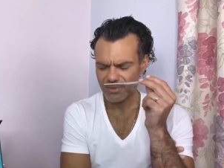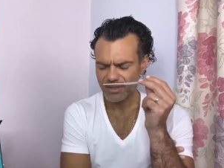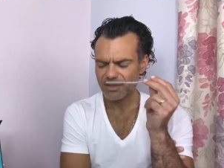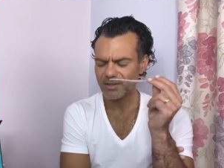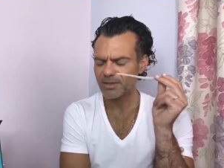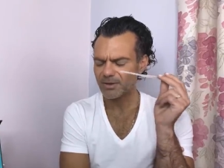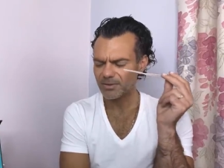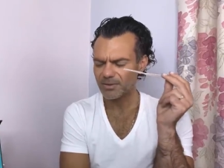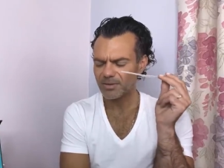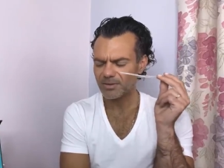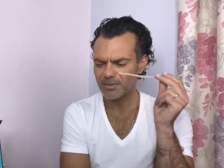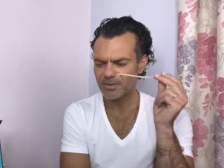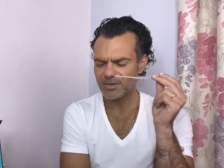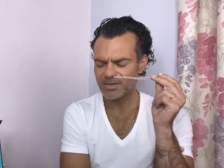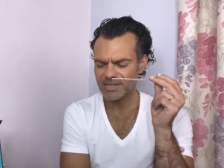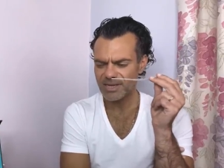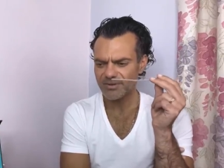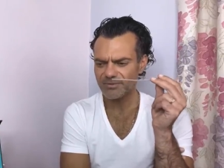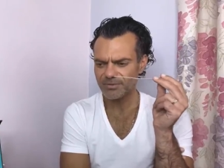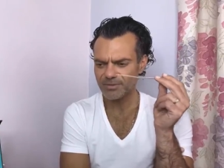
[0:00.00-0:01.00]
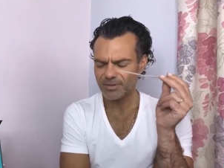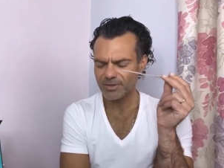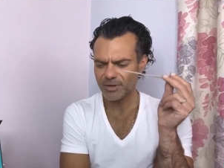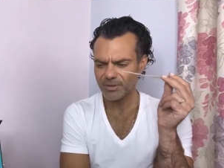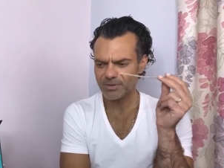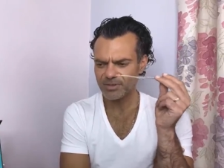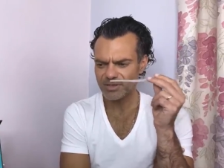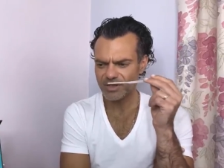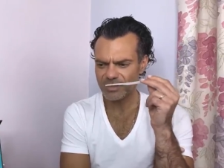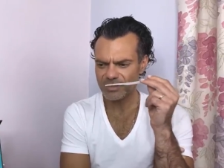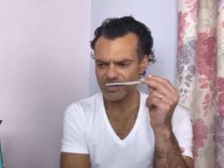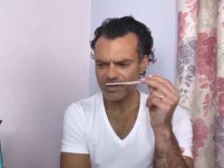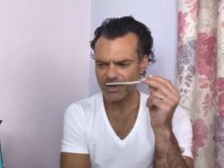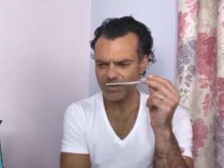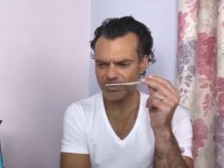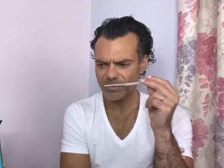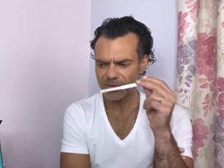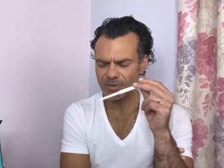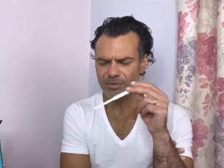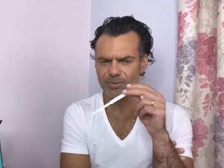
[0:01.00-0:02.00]
the, the, the saffron note does
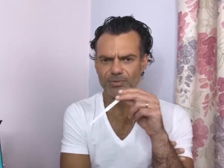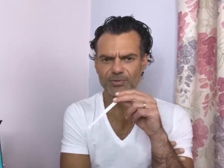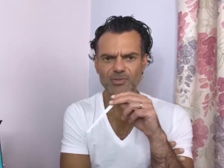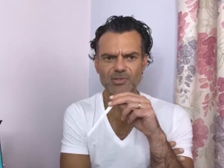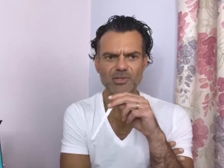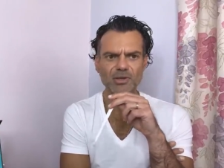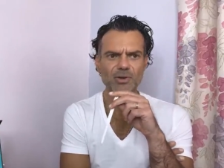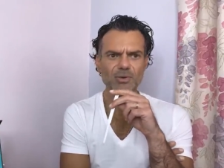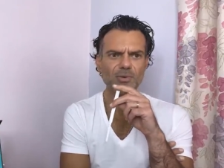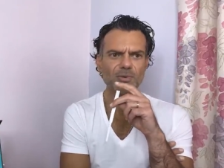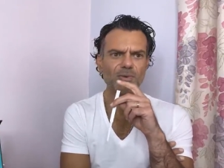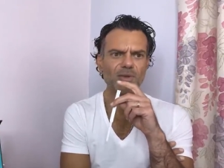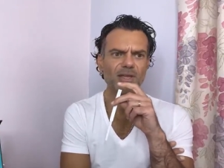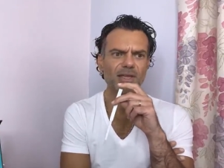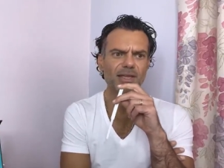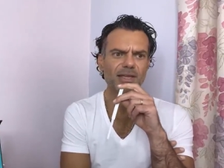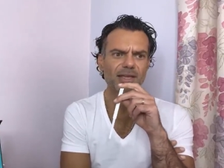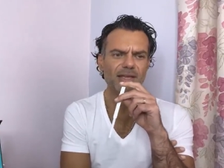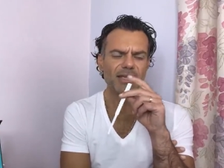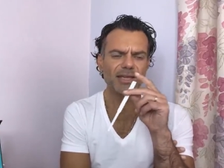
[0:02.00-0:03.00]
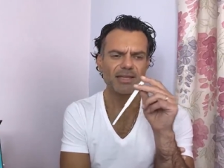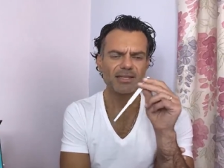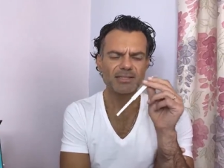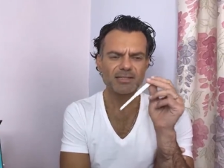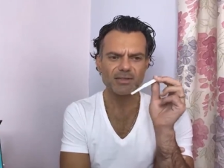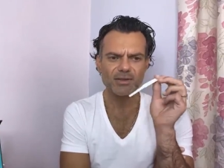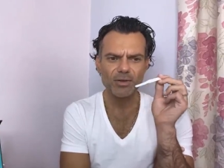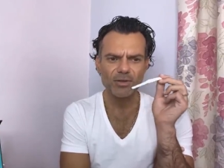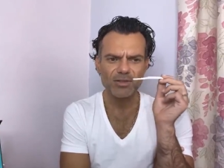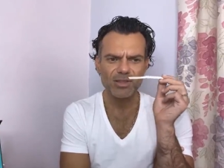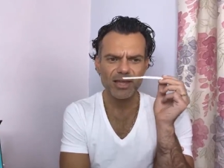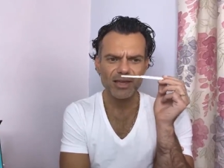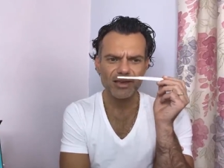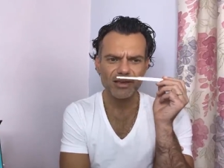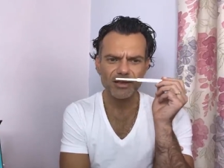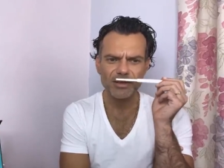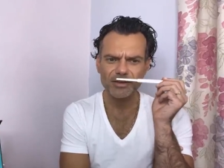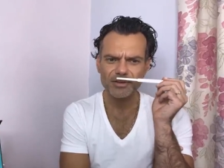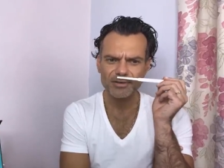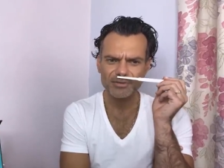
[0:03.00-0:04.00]
come through. So it's got that
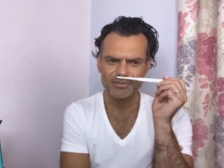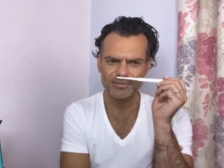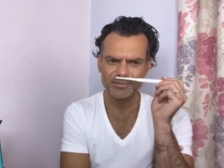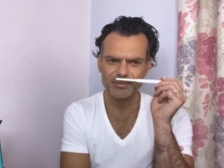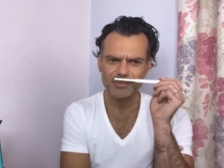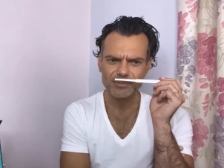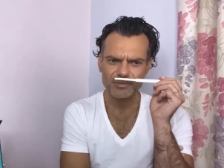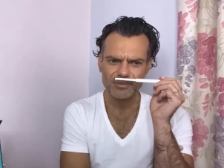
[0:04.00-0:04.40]
kind of